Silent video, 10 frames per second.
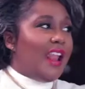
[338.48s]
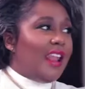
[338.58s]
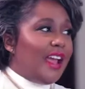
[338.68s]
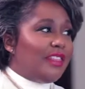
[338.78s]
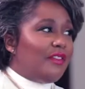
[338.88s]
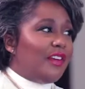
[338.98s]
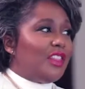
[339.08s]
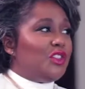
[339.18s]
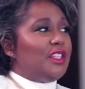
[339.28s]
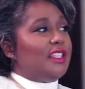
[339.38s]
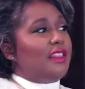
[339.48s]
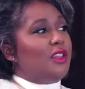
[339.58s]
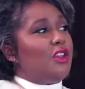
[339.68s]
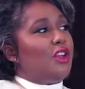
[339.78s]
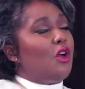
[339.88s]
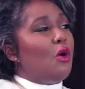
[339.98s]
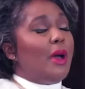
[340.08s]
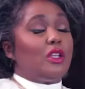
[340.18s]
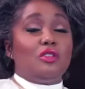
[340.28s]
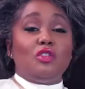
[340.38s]
I like the fact that you said that you can go
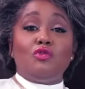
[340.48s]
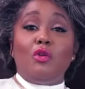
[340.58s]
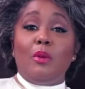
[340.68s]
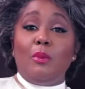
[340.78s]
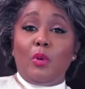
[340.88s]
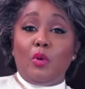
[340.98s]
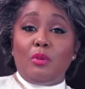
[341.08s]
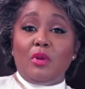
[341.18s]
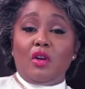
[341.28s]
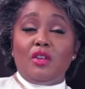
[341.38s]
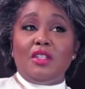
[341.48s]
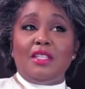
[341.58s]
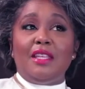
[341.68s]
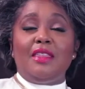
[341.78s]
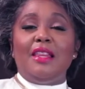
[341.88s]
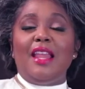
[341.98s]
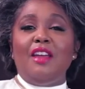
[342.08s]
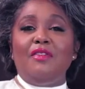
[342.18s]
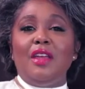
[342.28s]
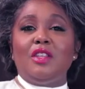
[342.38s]
back to the drawing board, because you see,
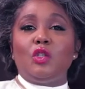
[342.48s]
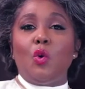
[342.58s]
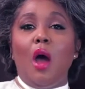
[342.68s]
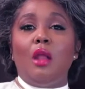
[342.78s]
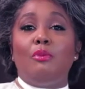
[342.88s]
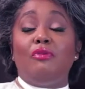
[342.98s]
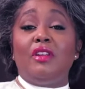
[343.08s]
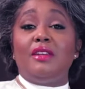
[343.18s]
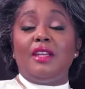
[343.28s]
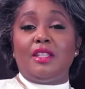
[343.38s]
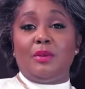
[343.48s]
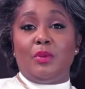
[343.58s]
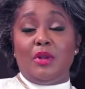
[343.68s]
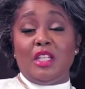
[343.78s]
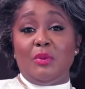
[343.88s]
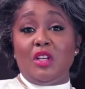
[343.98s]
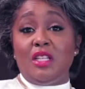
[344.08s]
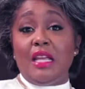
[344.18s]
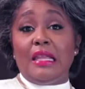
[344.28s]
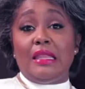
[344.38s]
life is so unpredictable,
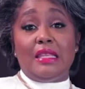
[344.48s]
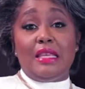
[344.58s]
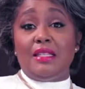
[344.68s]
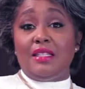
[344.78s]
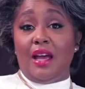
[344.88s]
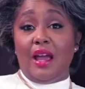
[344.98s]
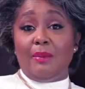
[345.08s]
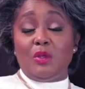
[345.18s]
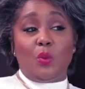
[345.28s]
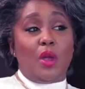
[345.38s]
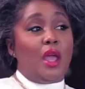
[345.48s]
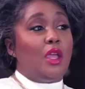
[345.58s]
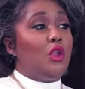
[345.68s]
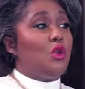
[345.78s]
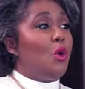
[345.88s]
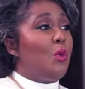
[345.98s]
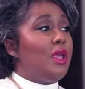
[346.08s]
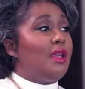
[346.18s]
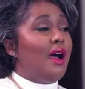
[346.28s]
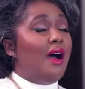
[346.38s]
especially in these times where,
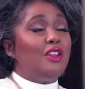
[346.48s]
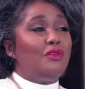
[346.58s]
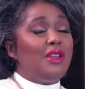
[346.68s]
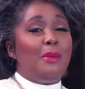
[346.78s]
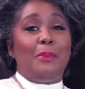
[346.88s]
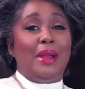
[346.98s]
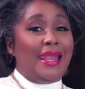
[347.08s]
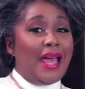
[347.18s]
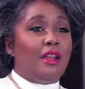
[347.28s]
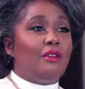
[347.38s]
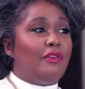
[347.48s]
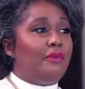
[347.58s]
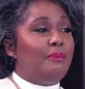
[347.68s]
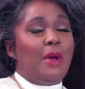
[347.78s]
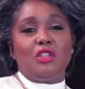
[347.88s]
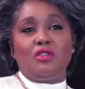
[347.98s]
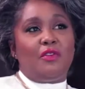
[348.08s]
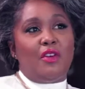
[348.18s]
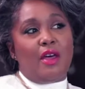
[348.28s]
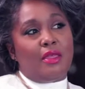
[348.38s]
we can't really plan much
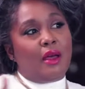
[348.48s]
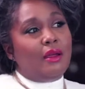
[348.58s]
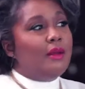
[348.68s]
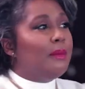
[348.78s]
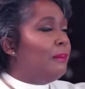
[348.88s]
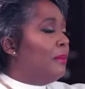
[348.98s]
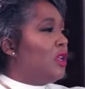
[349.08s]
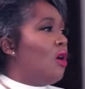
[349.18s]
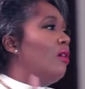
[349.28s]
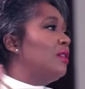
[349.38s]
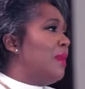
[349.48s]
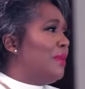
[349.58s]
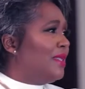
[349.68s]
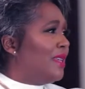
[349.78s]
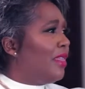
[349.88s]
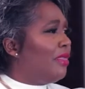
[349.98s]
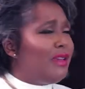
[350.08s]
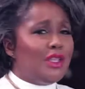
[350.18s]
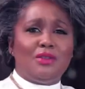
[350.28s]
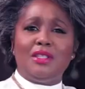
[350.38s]
further beyond maybe say
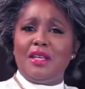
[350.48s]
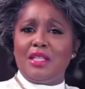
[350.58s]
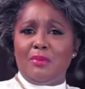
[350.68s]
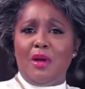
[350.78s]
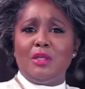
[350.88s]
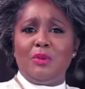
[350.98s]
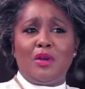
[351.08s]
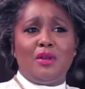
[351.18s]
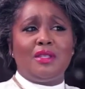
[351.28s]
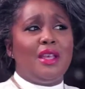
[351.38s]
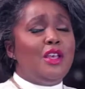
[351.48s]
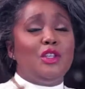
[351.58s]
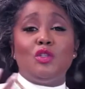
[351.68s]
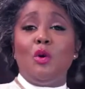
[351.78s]
3 to 6 months, because so